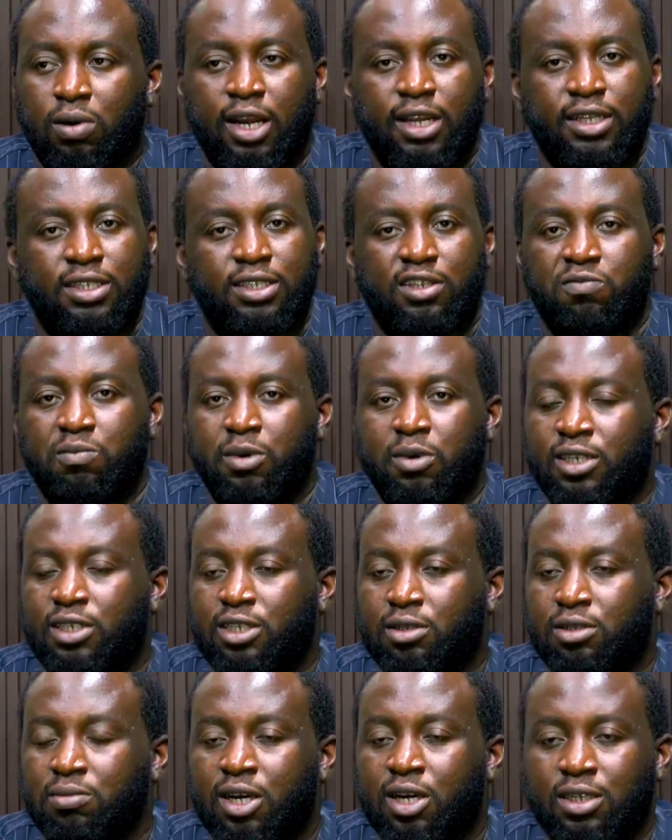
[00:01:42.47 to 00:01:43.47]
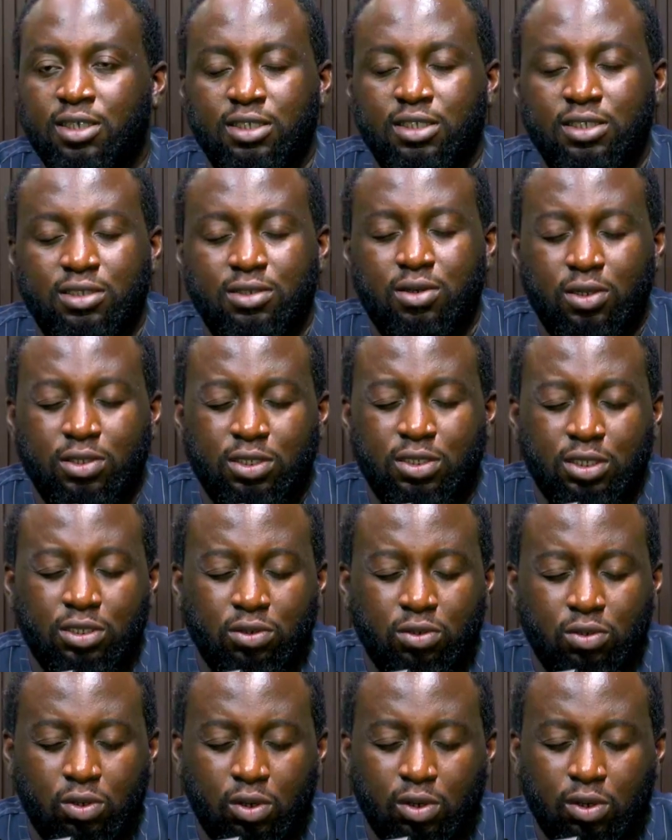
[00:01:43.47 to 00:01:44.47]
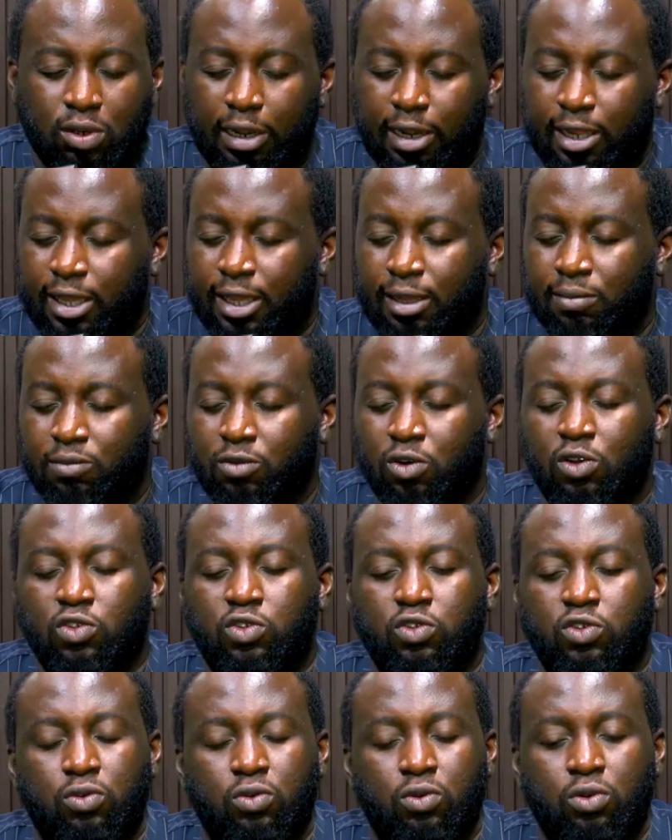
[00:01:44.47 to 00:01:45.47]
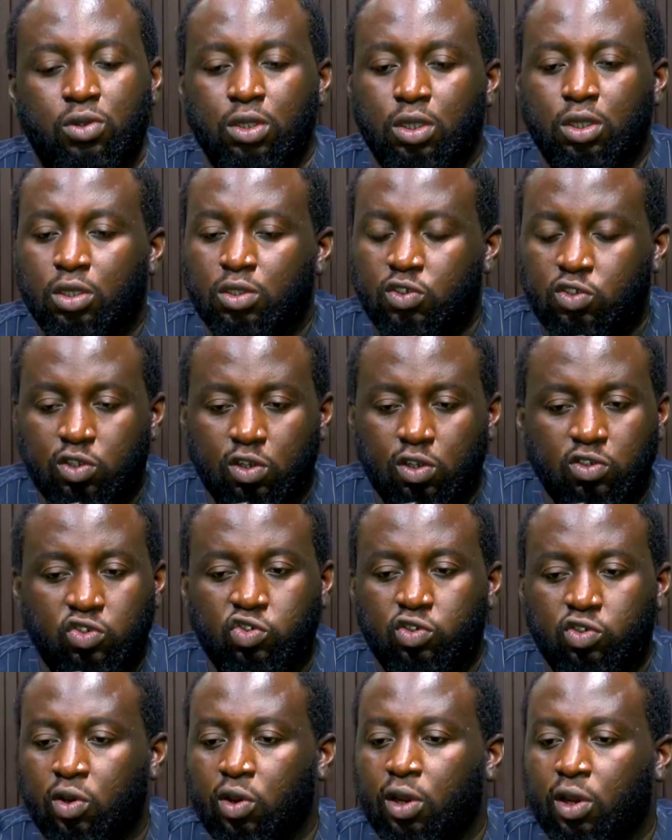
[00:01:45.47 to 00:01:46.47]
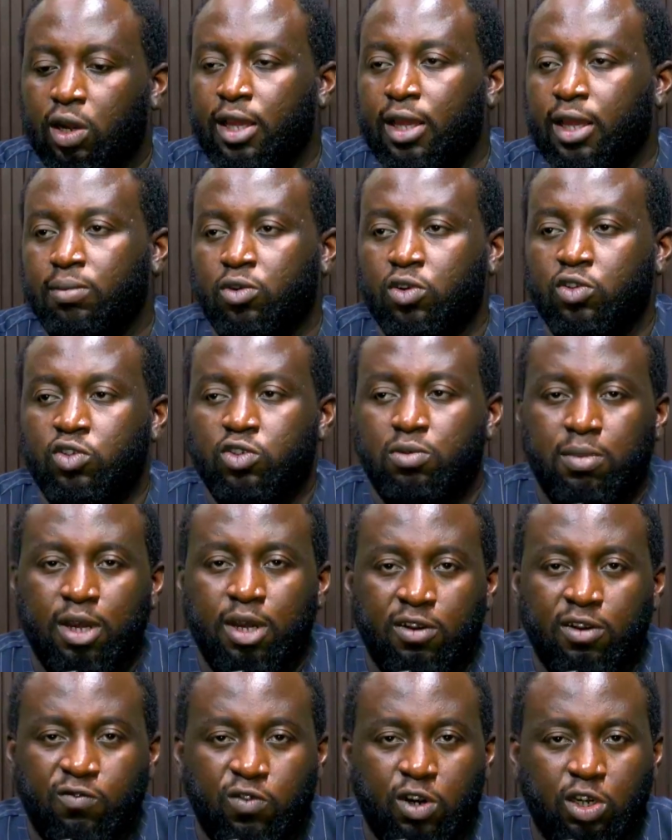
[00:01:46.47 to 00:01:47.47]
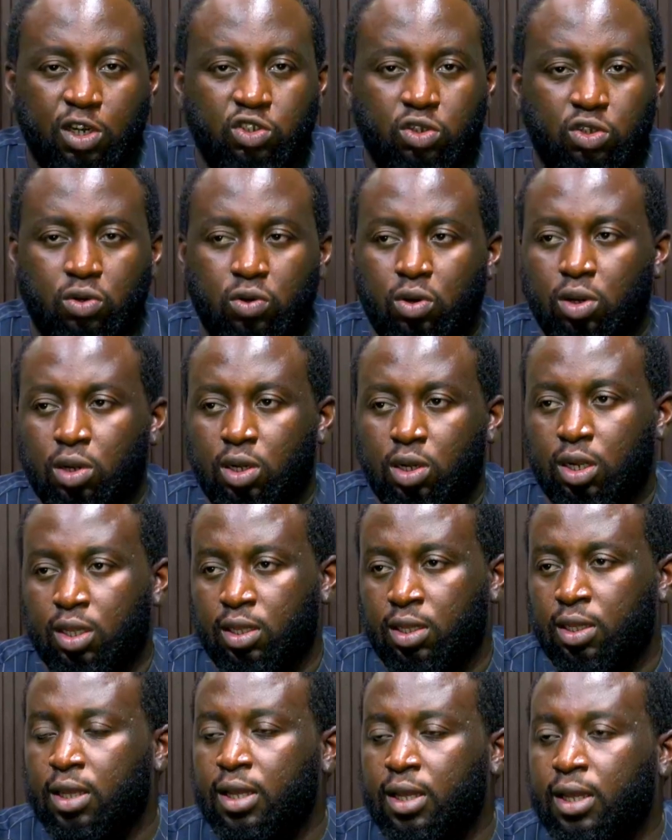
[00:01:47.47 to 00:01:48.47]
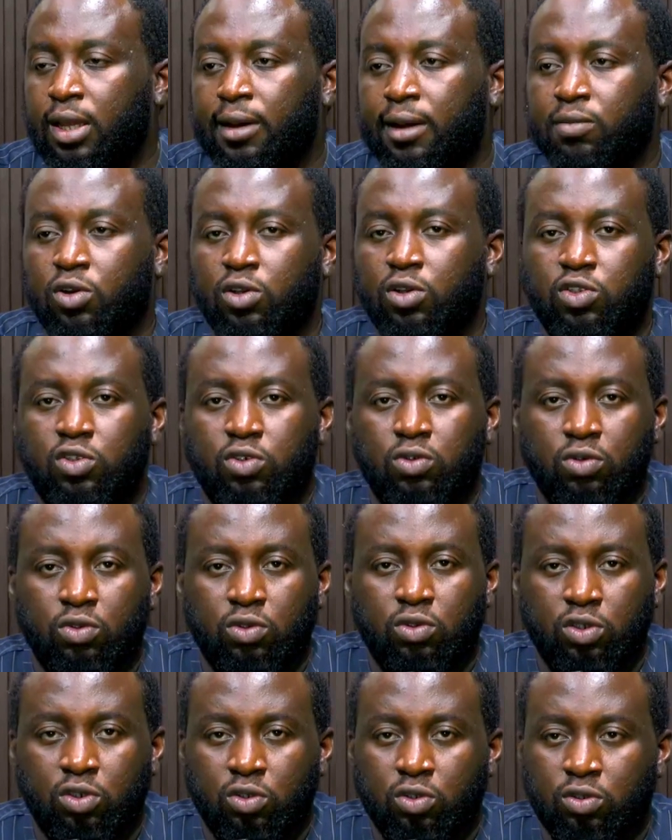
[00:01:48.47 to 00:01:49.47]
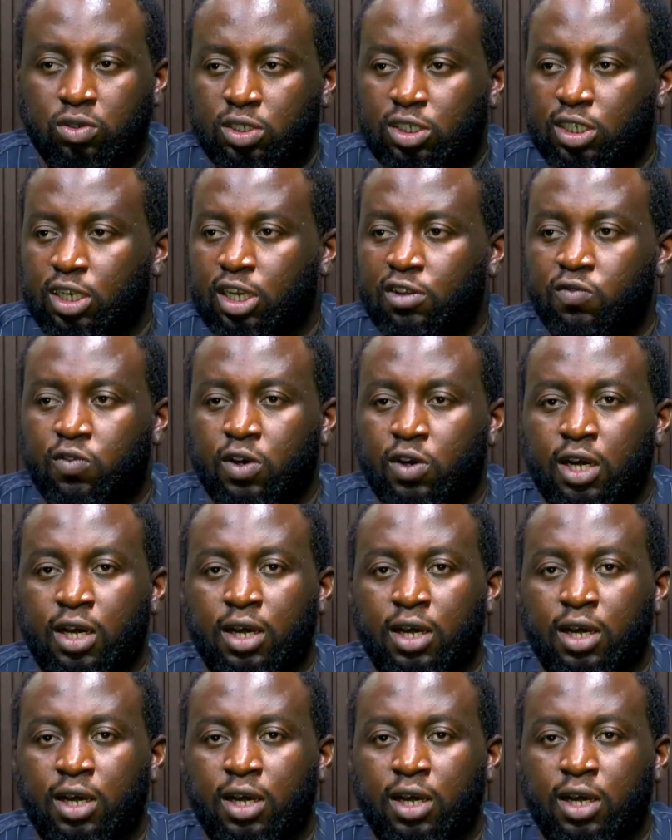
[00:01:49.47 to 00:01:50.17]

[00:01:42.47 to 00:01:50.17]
If my demand is gotten wrongly, I'm going to source wrongly, I'm going to manufacture wrongly, I'm going to, deliver,